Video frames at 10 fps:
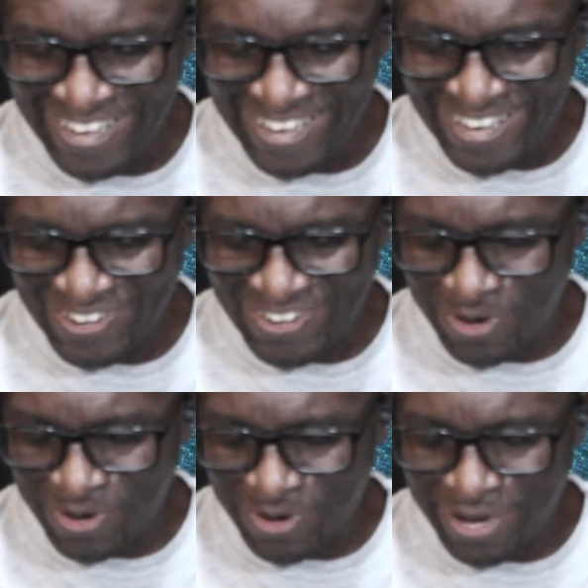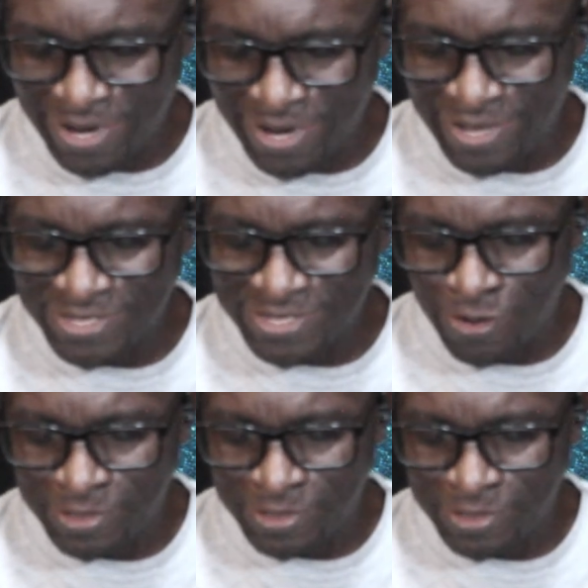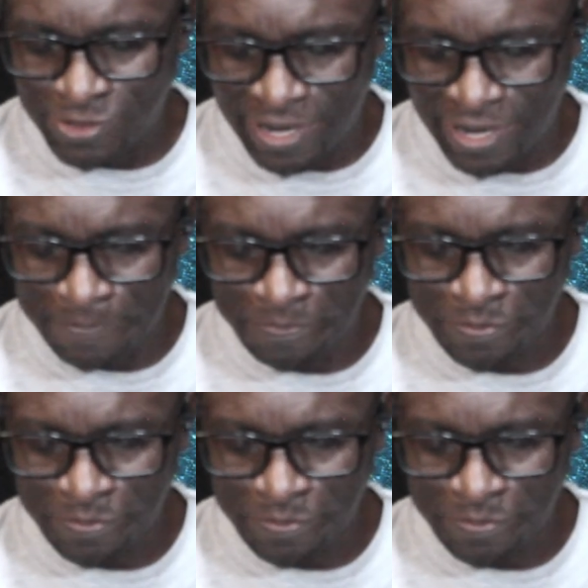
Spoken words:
All right, so tonight,